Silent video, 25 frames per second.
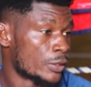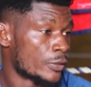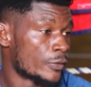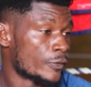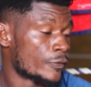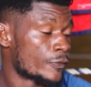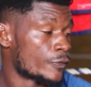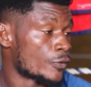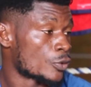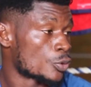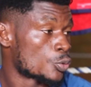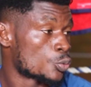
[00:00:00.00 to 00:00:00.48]

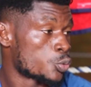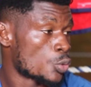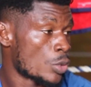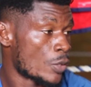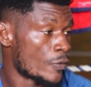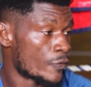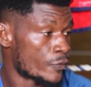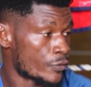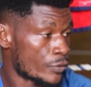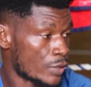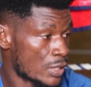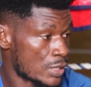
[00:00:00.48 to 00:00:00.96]
for
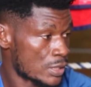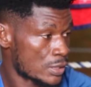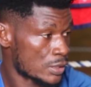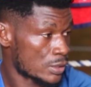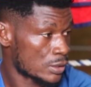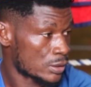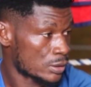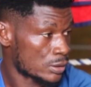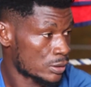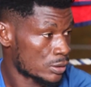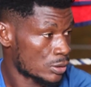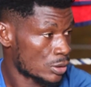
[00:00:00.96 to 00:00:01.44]
12 rounds.
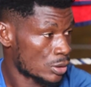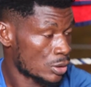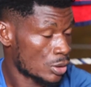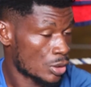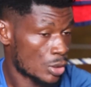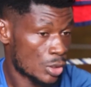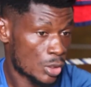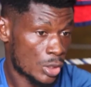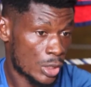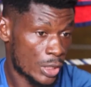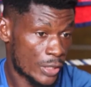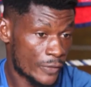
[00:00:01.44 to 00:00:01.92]

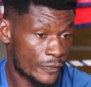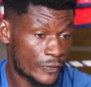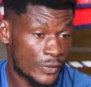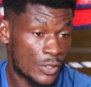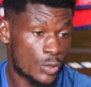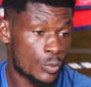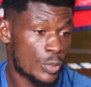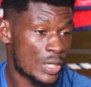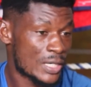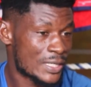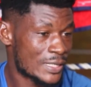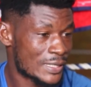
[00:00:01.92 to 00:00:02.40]
Or if the
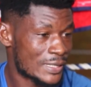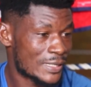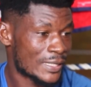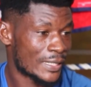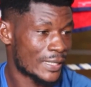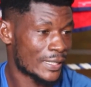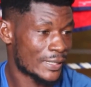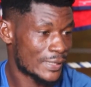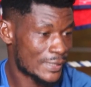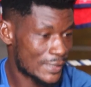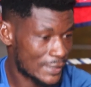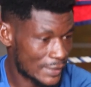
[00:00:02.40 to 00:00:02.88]
round
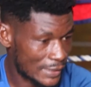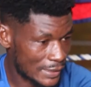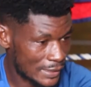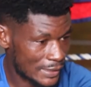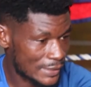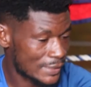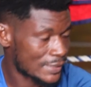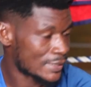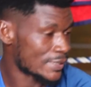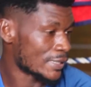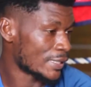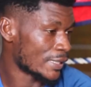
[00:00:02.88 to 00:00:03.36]
is
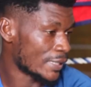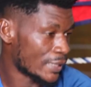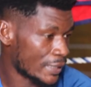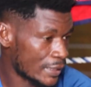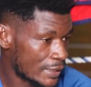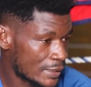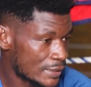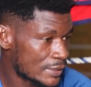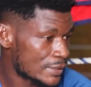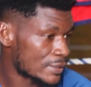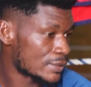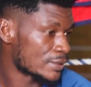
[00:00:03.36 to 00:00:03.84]
6,
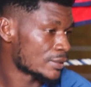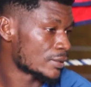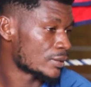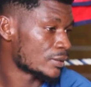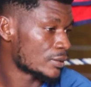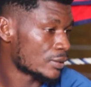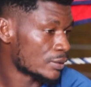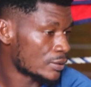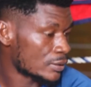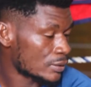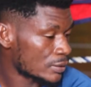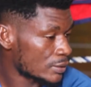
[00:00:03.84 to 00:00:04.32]
8,
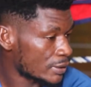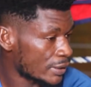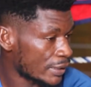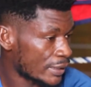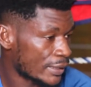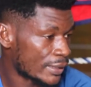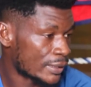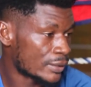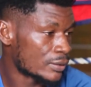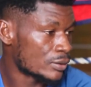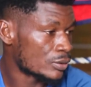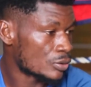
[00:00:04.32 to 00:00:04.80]

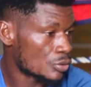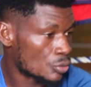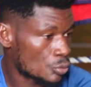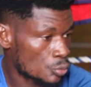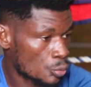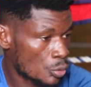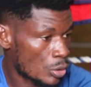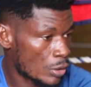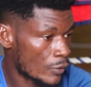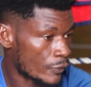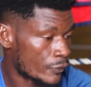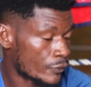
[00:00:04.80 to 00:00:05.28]
10, 12,
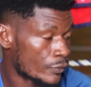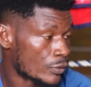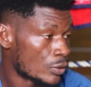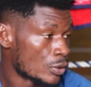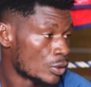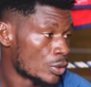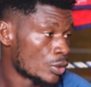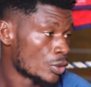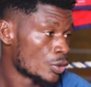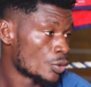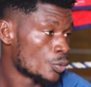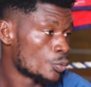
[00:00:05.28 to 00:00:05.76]

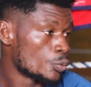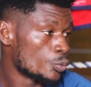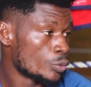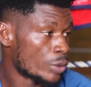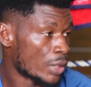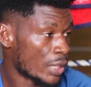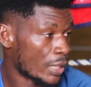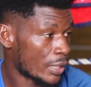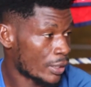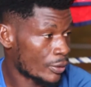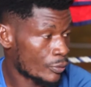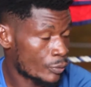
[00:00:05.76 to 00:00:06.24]
we
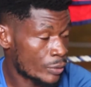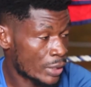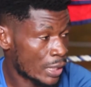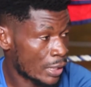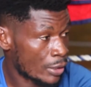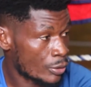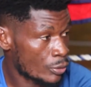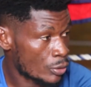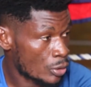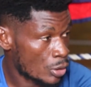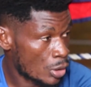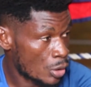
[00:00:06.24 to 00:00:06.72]
are, we
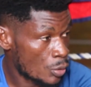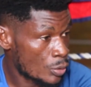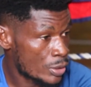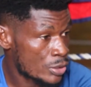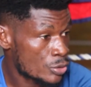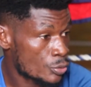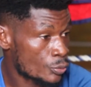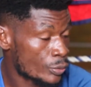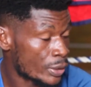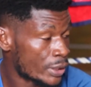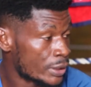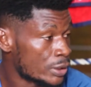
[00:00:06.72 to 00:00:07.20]
are
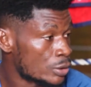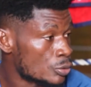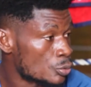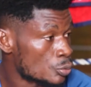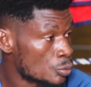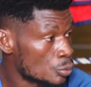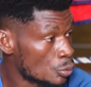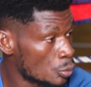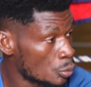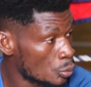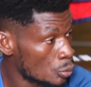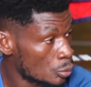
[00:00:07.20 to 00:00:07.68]
always ready
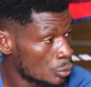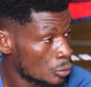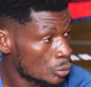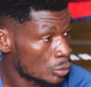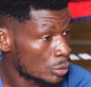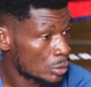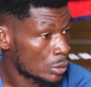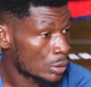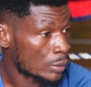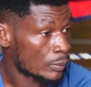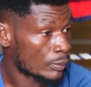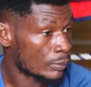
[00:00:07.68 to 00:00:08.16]
to
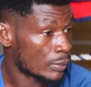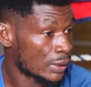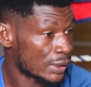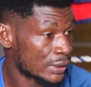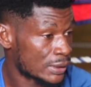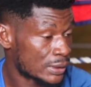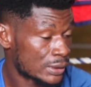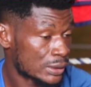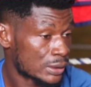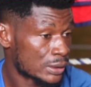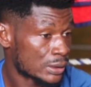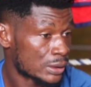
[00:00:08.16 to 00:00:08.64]
go. But
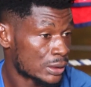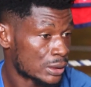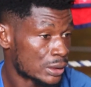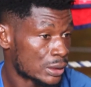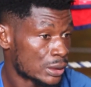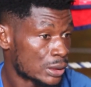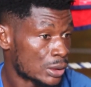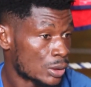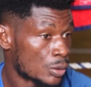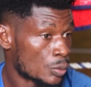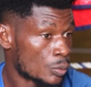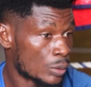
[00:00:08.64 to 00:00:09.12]

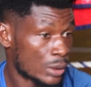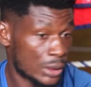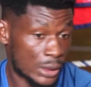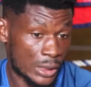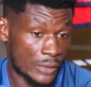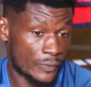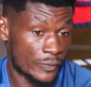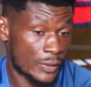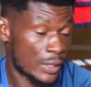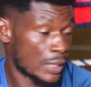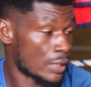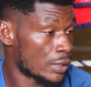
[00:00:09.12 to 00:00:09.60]

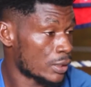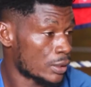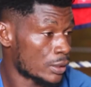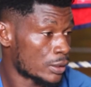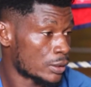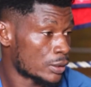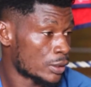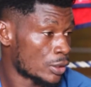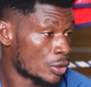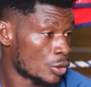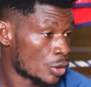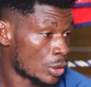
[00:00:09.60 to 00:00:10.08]
whenever
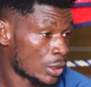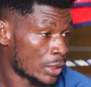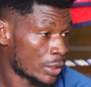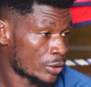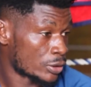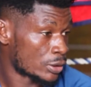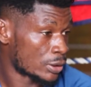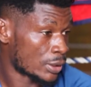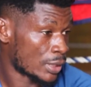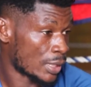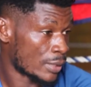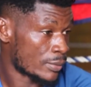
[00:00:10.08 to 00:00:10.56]
the
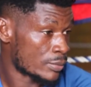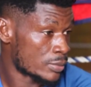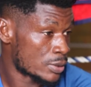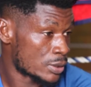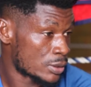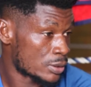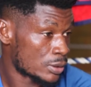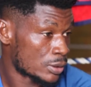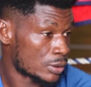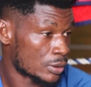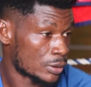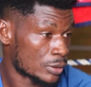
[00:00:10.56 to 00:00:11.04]
knockout comes,
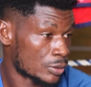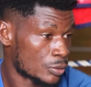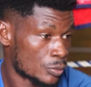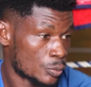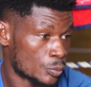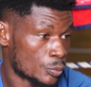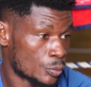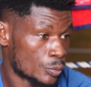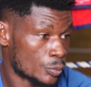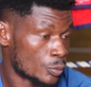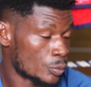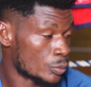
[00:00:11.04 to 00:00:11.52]

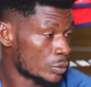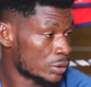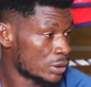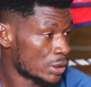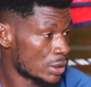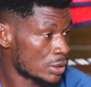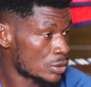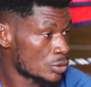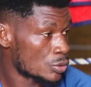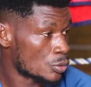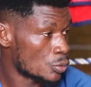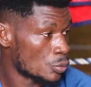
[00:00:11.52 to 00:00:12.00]
we
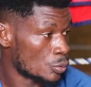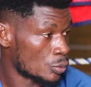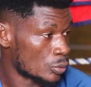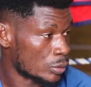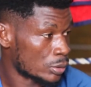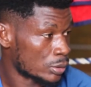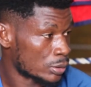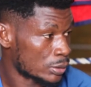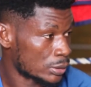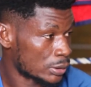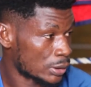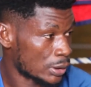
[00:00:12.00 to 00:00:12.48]
just go.
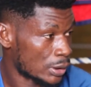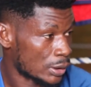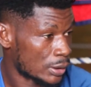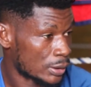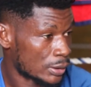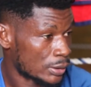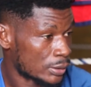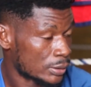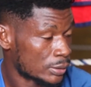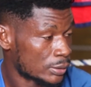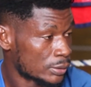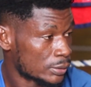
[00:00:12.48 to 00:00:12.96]
So that
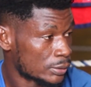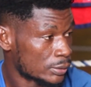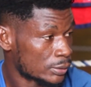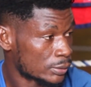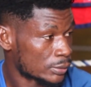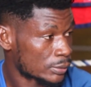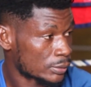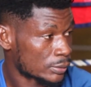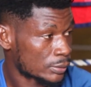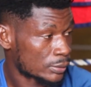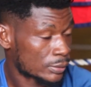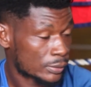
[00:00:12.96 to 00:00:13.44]
means as you are
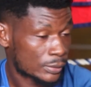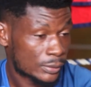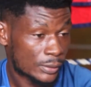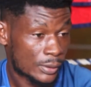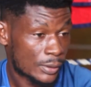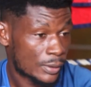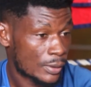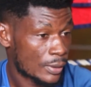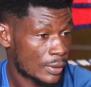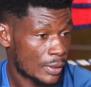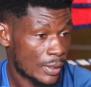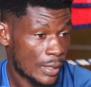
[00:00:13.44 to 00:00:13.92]
fighting the
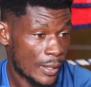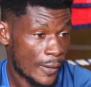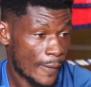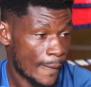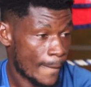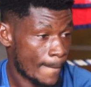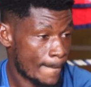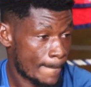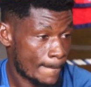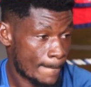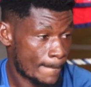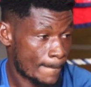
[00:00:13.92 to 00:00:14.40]
opponent, the opponent